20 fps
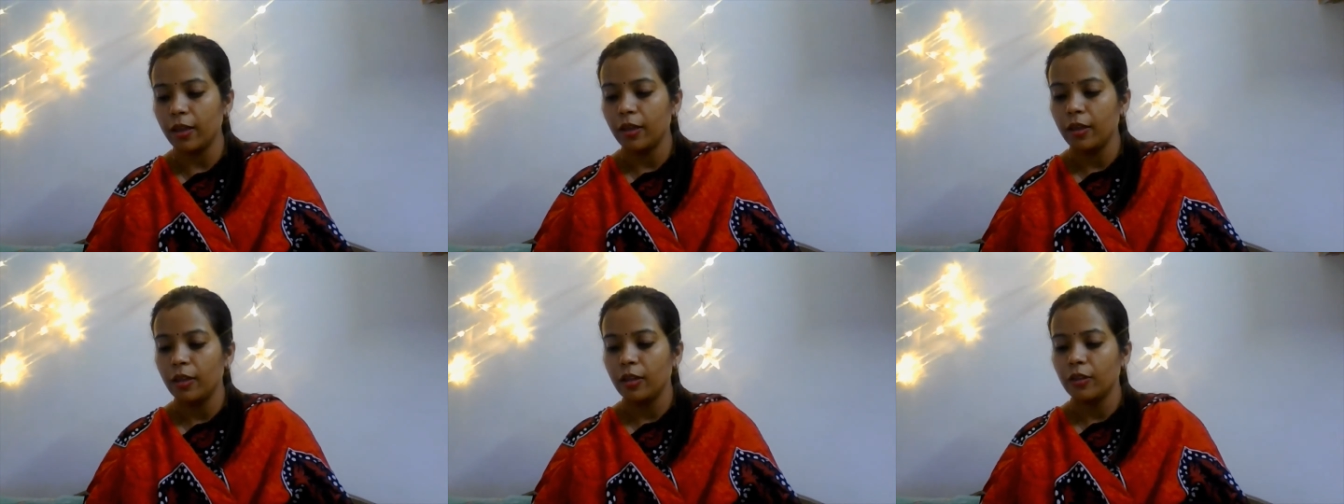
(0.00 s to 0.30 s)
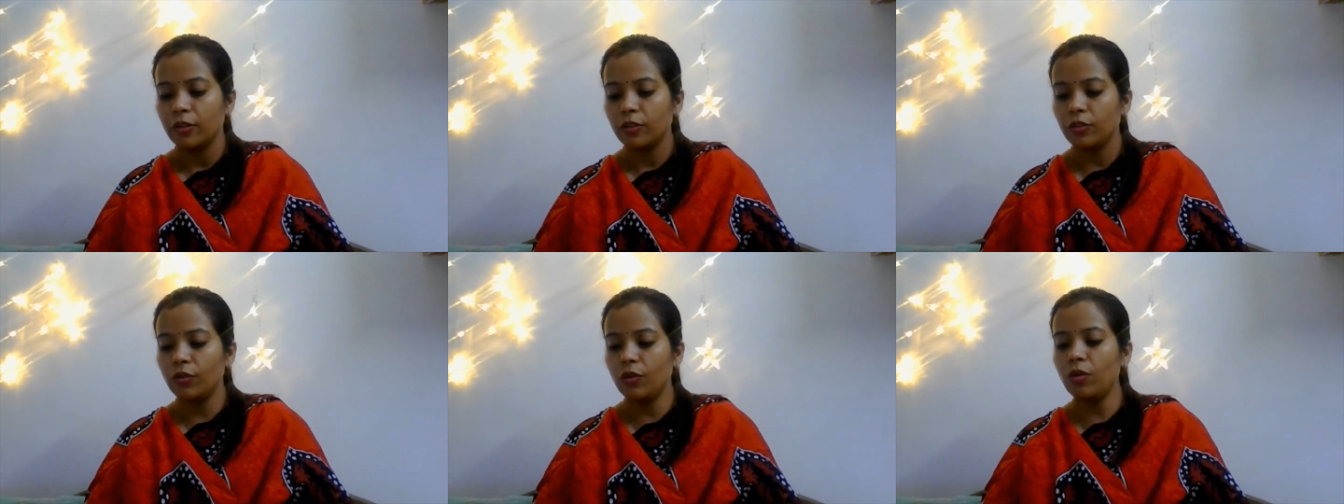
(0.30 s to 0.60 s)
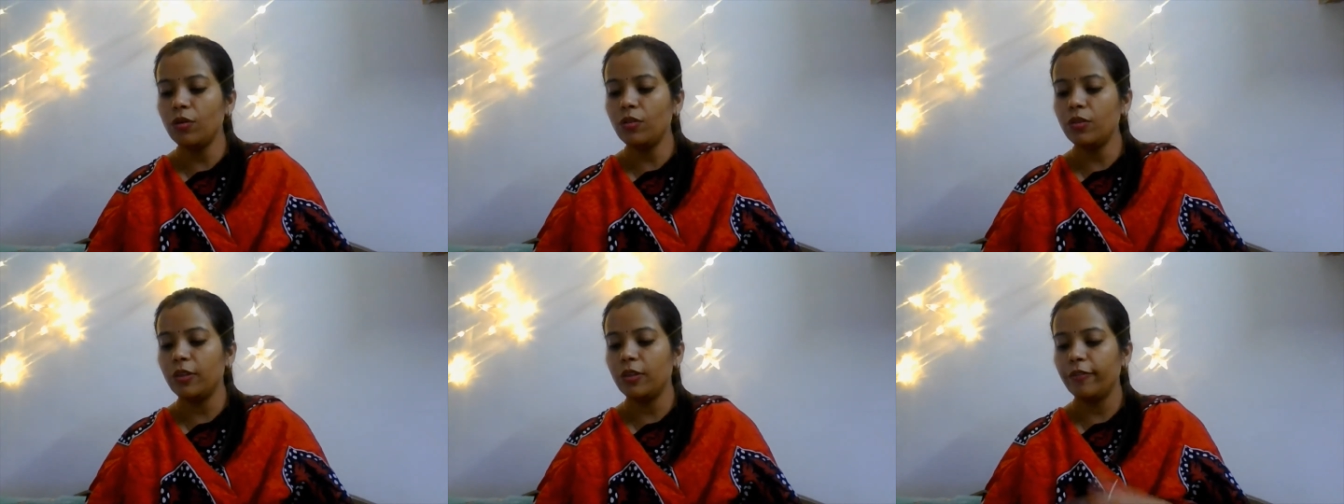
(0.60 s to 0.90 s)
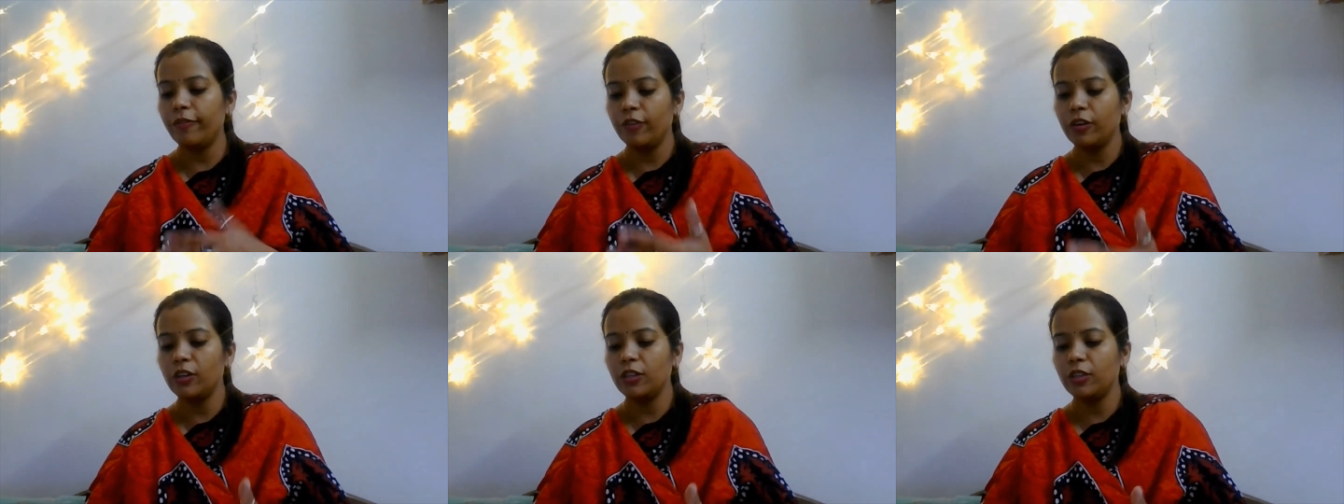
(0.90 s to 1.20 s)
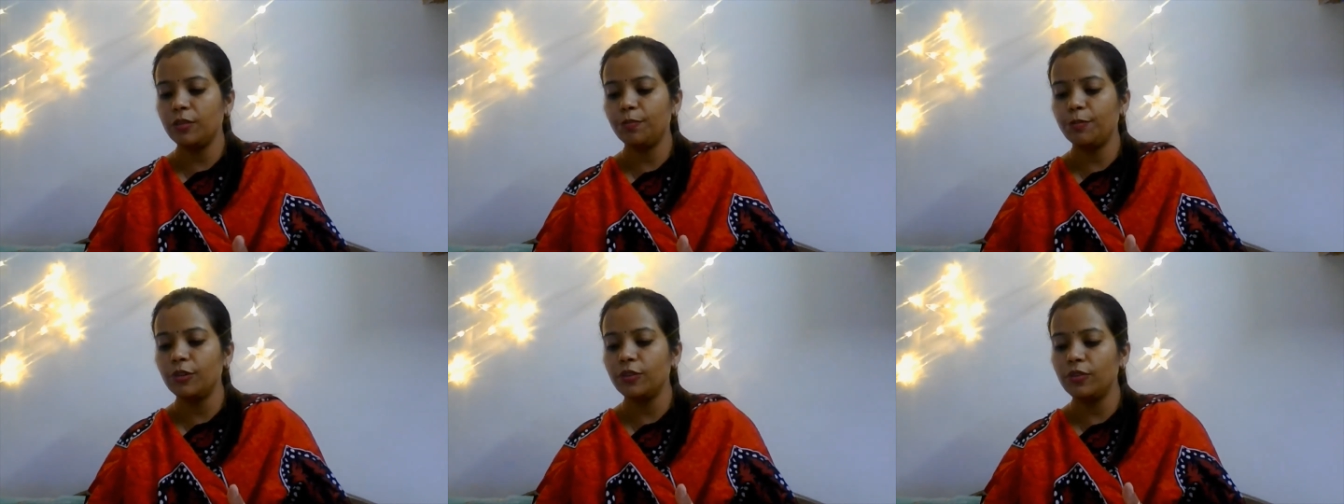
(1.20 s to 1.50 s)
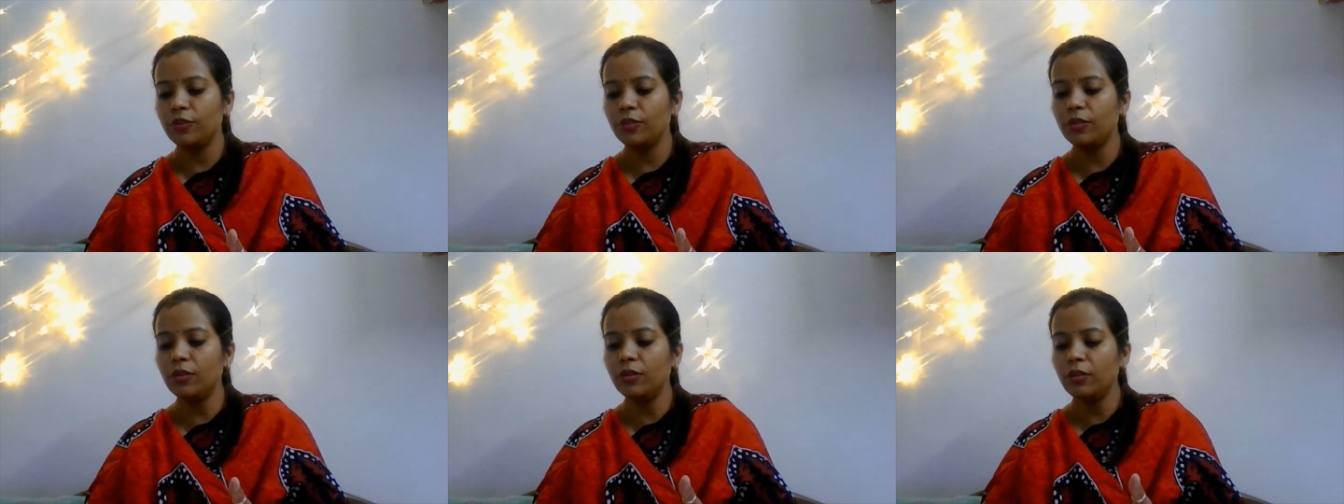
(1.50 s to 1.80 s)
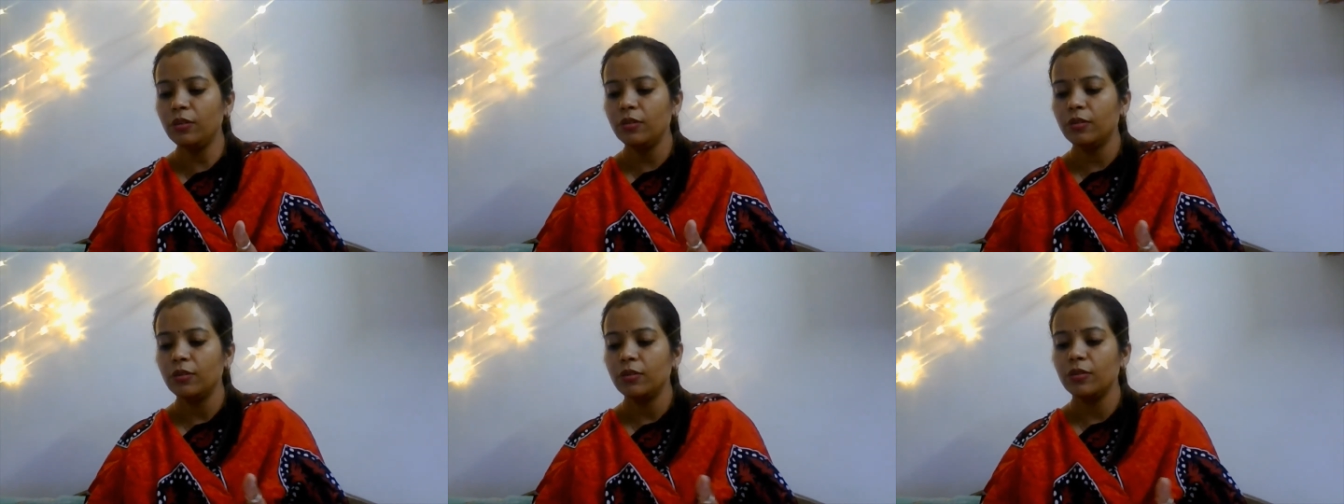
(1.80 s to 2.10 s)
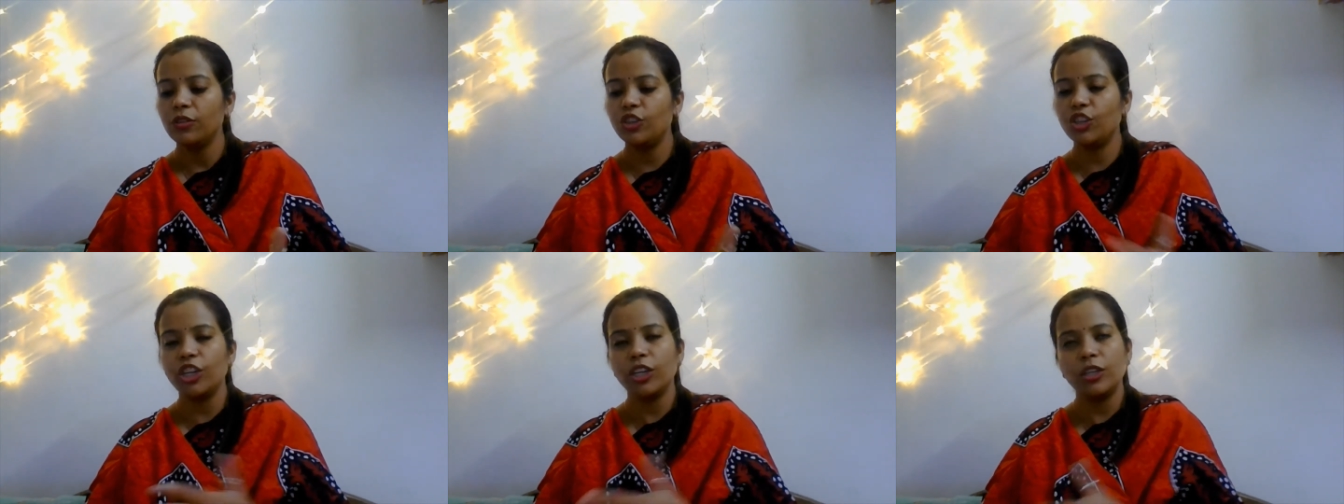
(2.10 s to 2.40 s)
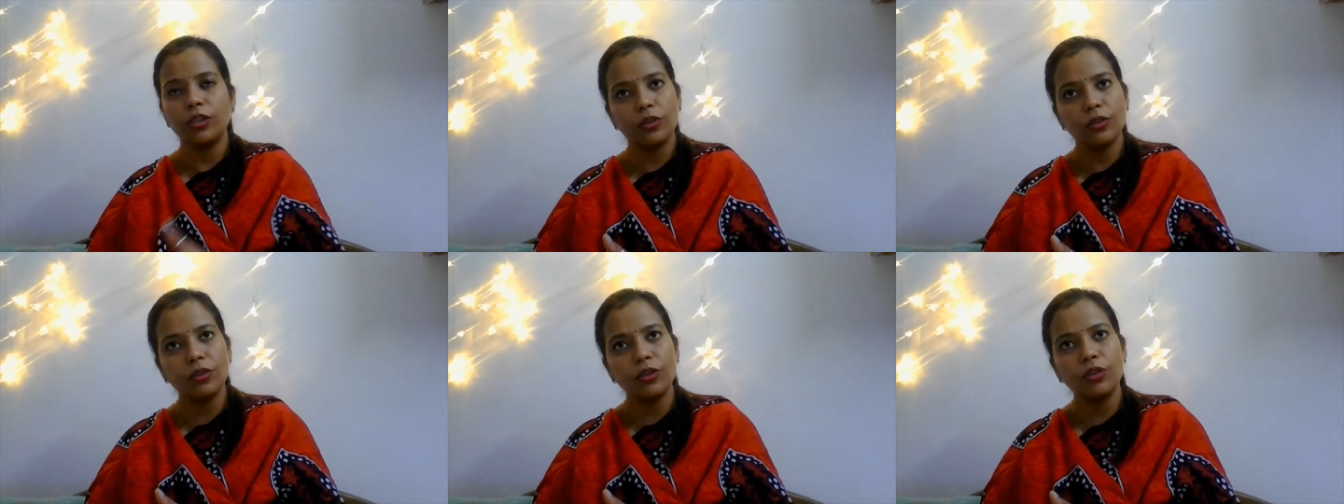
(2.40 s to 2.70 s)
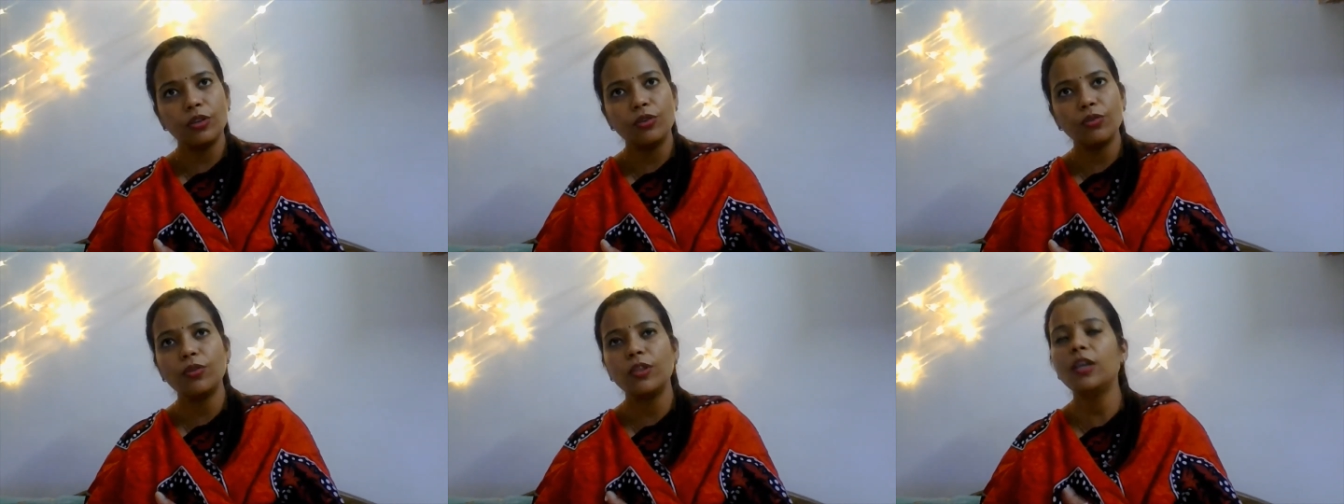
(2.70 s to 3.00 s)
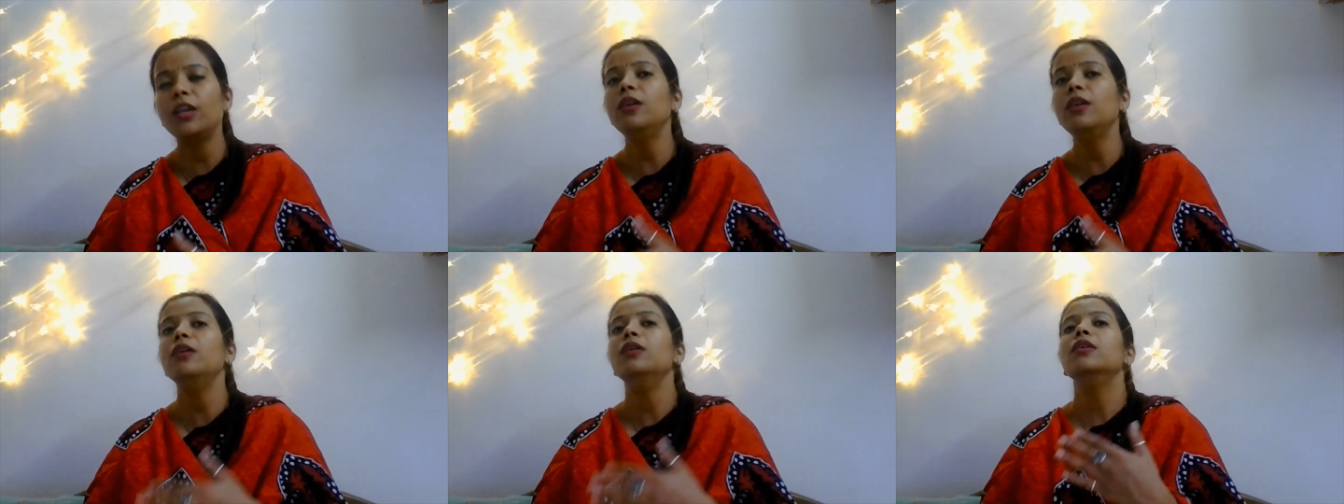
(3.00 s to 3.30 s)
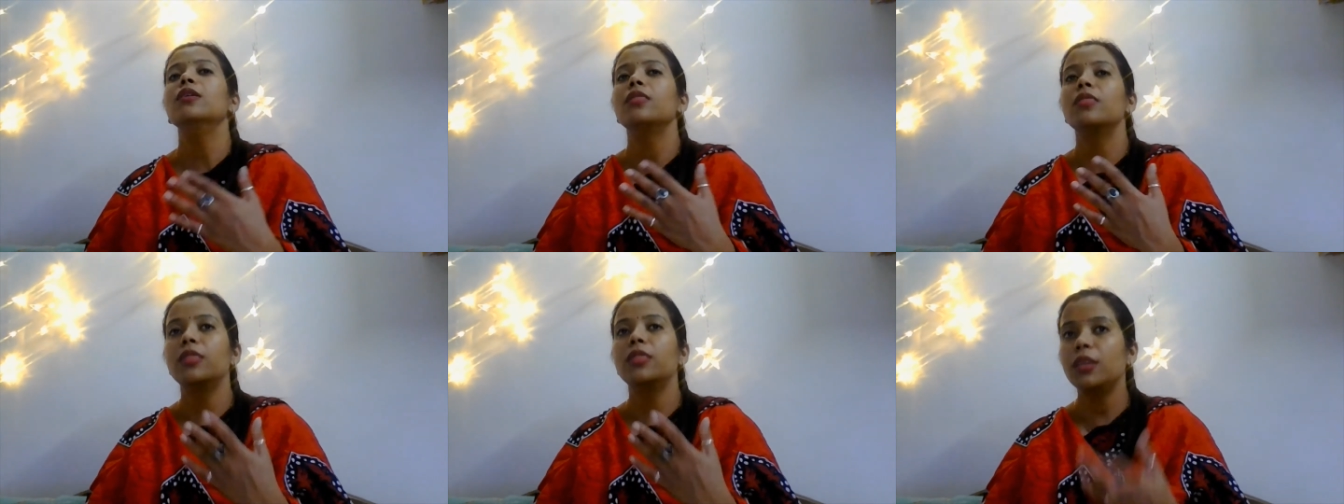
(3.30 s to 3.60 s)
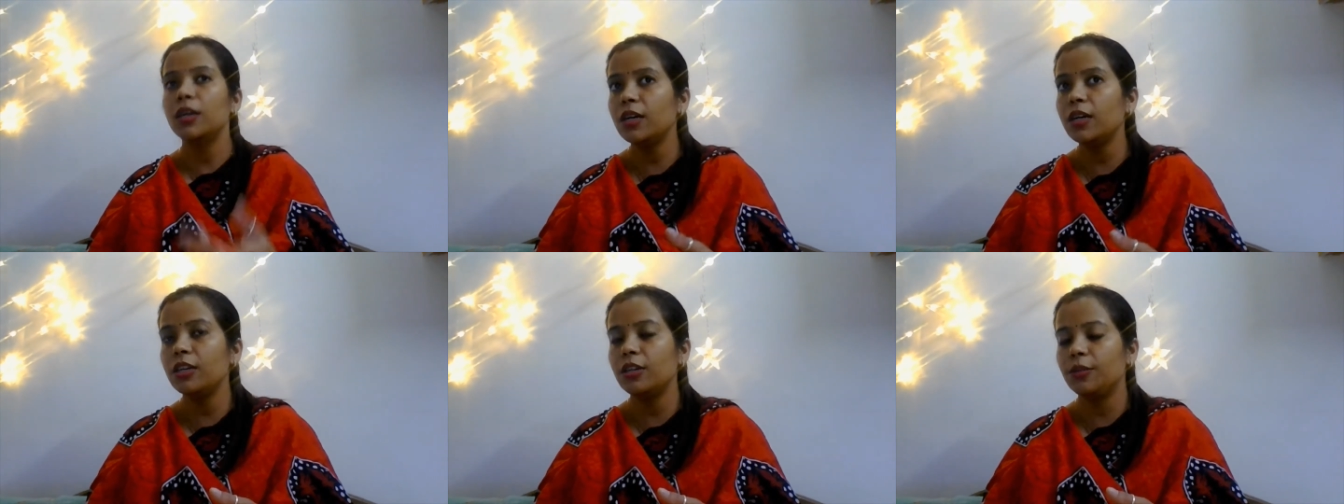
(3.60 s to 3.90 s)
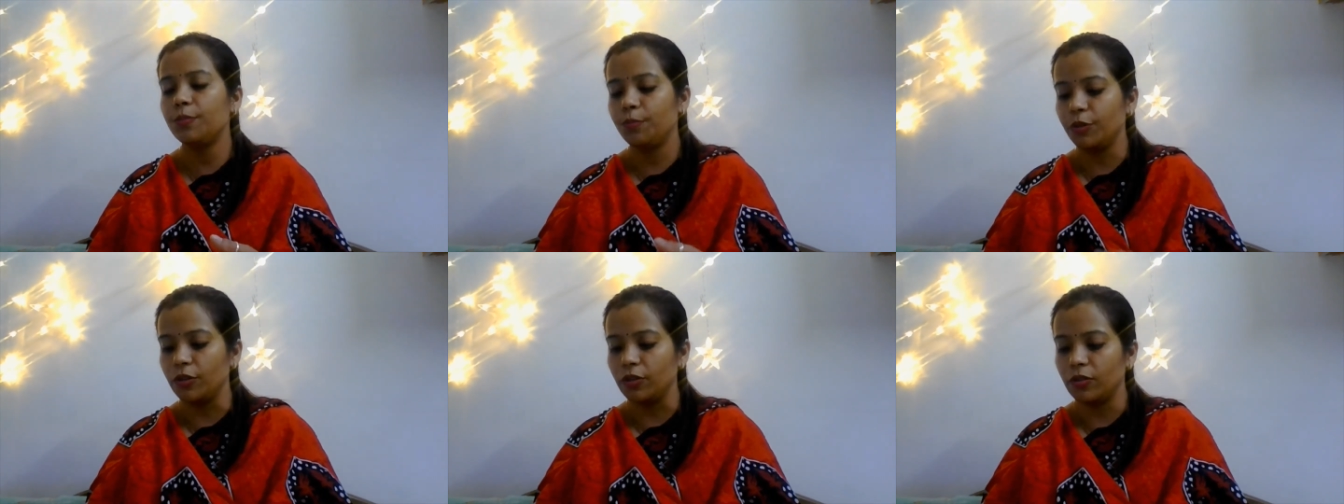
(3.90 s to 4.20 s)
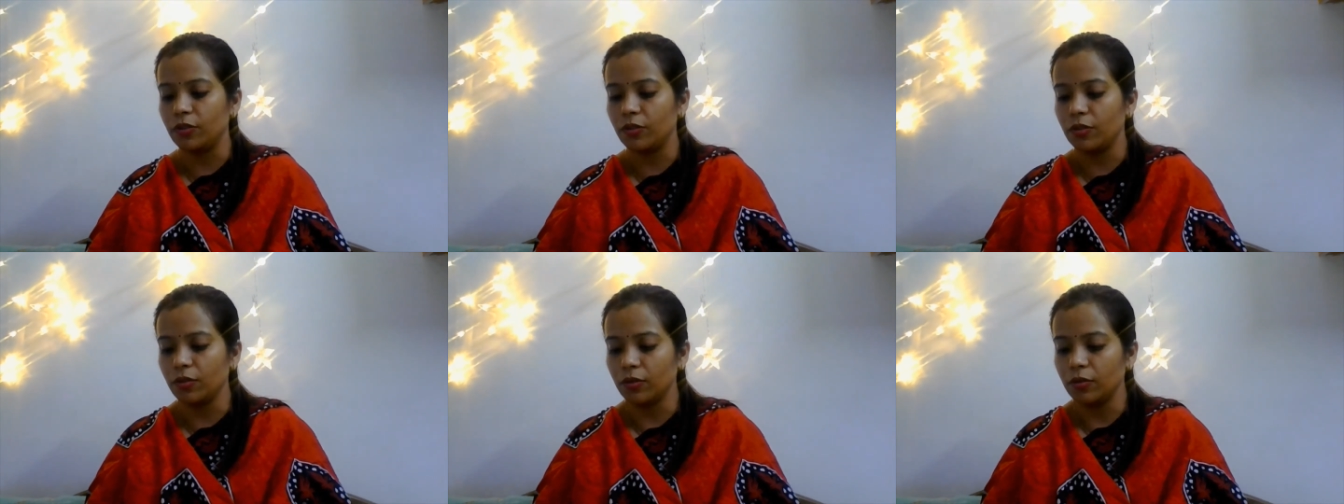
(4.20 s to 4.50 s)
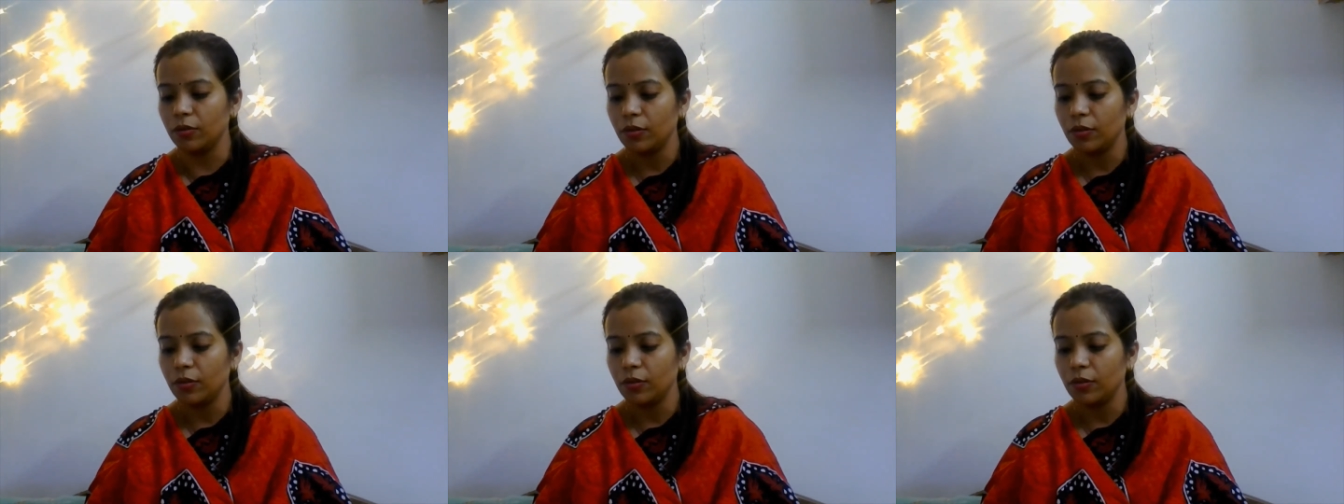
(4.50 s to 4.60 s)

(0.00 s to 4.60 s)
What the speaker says: so the first person changes into the third person.